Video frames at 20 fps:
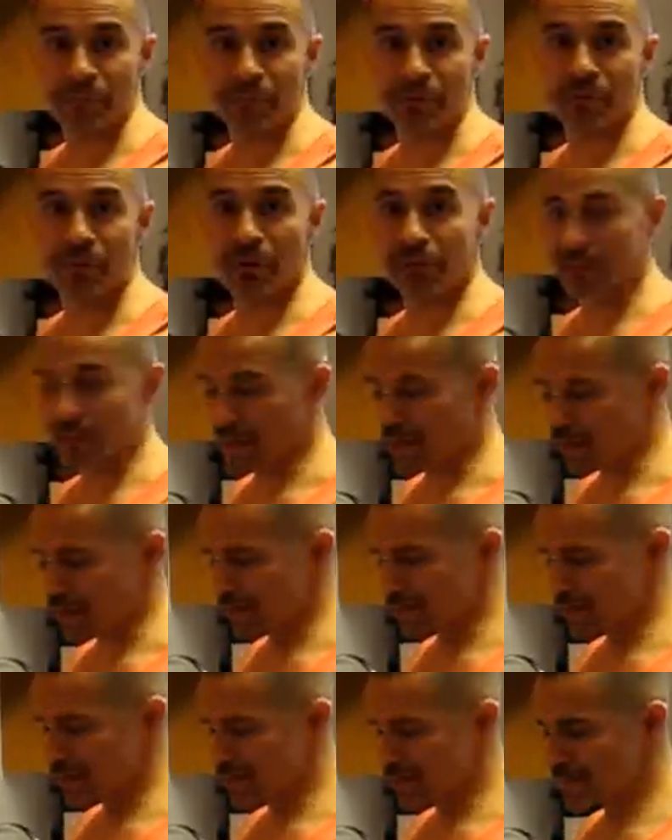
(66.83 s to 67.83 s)

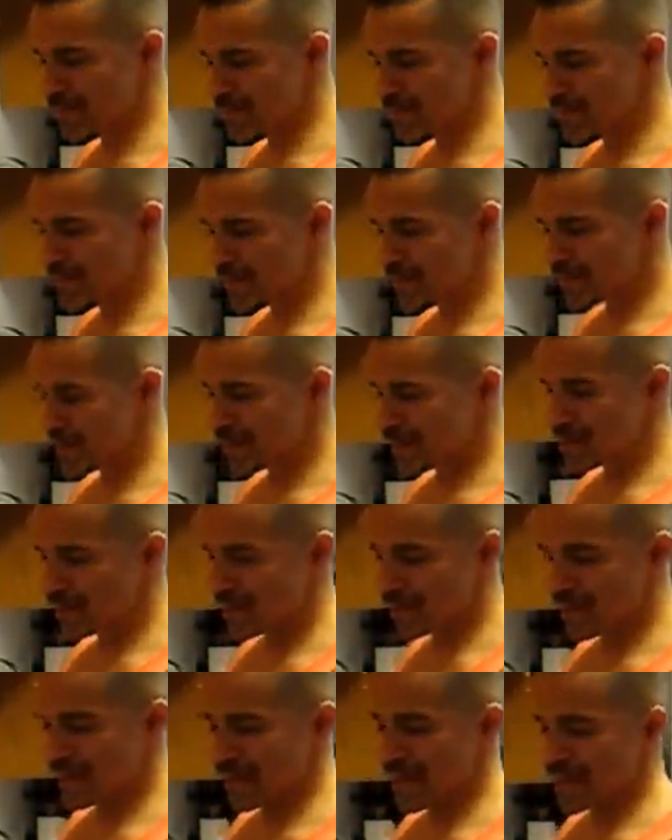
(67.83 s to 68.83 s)
avocados,
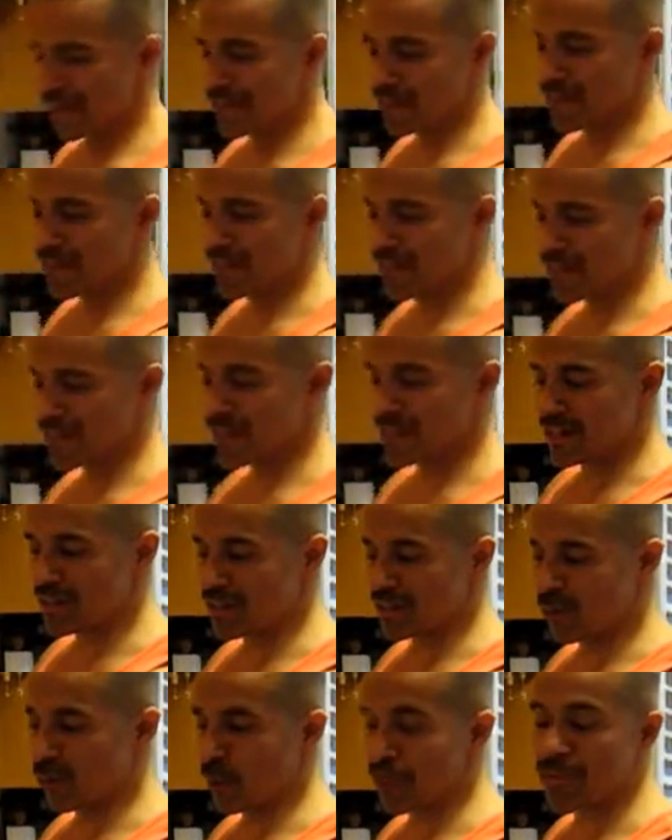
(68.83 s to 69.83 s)
and I already
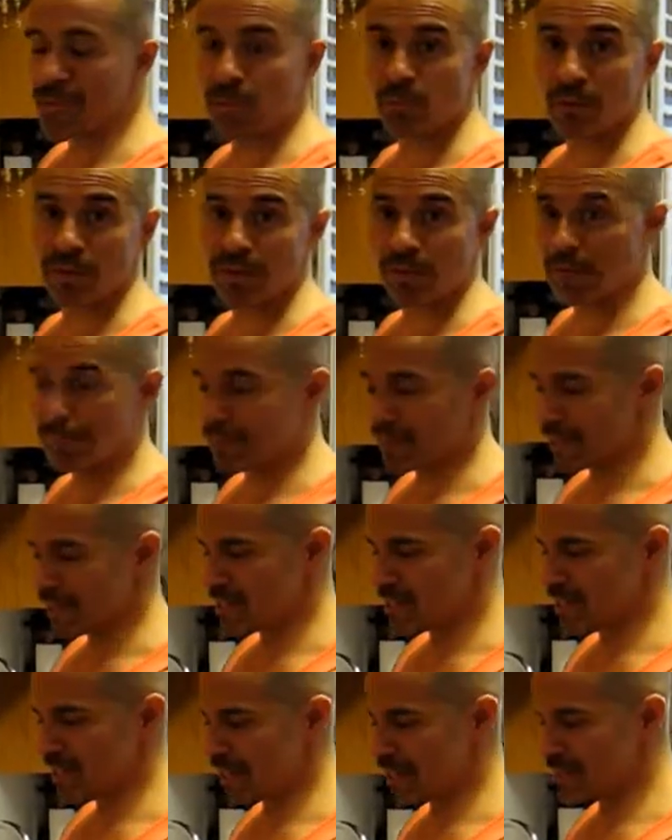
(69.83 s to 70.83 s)
opened one up and I
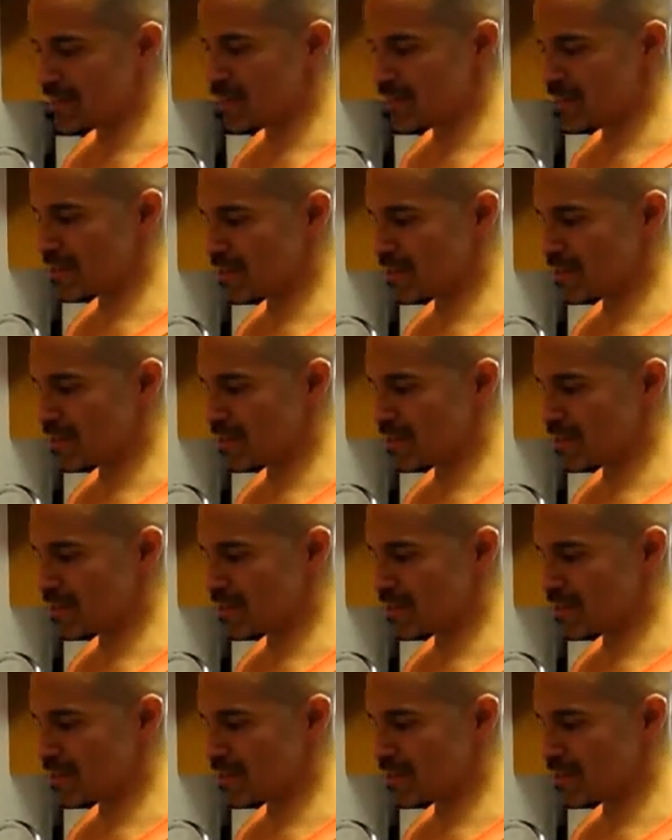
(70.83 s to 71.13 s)
sliced it,